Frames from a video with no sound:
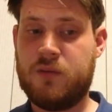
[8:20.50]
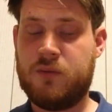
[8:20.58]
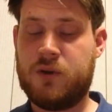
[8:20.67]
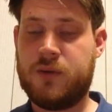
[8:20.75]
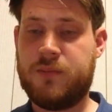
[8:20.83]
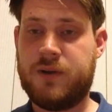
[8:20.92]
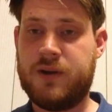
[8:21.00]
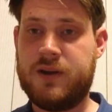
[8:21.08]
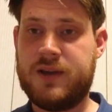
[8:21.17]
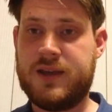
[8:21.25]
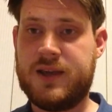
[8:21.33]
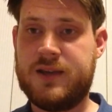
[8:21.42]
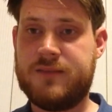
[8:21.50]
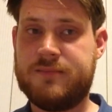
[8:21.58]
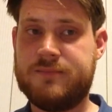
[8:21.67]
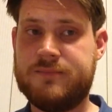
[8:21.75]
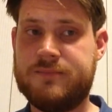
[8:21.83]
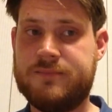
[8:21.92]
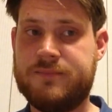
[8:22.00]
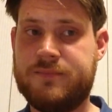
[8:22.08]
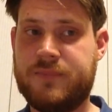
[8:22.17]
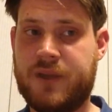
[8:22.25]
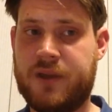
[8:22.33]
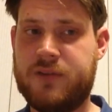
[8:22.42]
Would I buy it again?
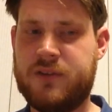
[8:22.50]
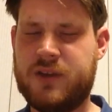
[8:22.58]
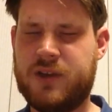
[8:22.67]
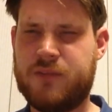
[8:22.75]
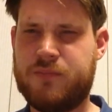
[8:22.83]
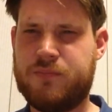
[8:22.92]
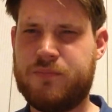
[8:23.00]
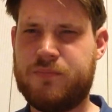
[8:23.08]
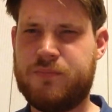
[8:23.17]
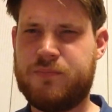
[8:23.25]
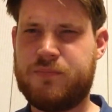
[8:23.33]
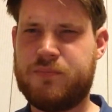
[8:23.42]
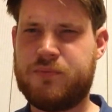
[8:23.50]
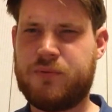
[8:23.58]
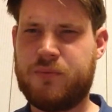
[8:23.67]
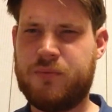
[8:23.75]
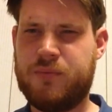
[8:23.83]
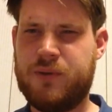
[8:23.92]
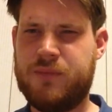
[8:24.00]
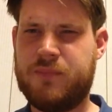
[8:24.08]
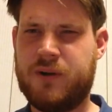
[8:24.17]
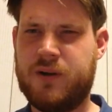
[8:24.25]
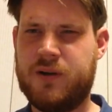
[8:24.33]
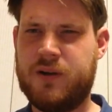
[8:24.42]
I think I'd probably
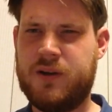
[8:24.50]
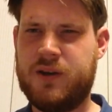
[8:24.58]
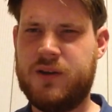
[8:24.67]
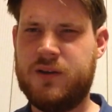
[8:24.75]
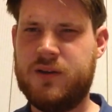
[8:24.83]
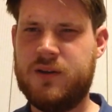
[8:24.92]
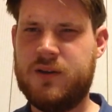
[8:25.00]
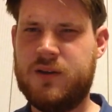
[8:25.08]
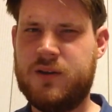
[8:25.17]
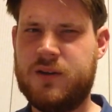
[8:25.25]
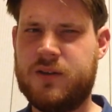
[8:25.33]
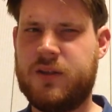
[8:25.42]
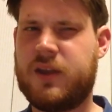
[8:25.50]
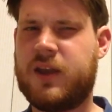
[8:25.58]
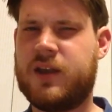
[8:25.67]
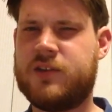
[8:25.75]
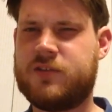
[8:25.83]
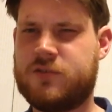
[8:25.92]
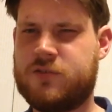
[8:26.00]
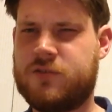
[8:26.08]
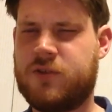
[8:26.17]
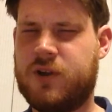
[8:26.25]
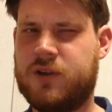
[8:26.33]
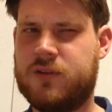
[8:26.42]
buy the cask
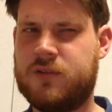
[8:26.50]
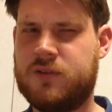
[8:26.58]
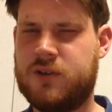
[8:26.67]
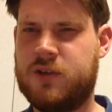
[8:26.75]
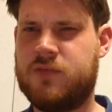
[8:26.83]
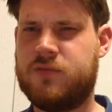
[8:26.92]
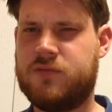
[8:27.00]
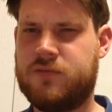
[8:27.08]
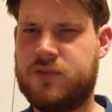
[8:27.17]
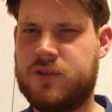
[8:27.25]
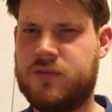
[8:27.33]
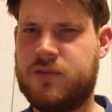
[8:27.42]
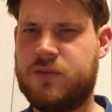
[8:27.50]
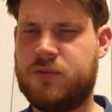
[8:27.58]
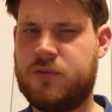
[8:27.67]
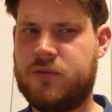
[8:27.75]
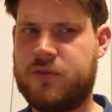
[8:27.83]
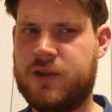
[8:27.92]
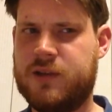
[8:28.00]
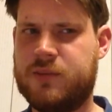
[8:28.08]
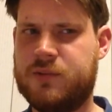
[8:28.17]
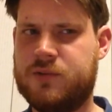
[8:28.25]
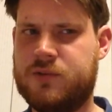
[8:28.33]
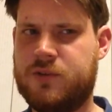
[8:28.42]
strength if it were
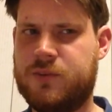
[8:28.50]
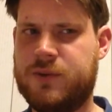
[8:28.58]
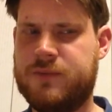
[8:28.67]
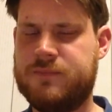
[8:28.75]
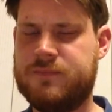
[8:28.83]
available to me.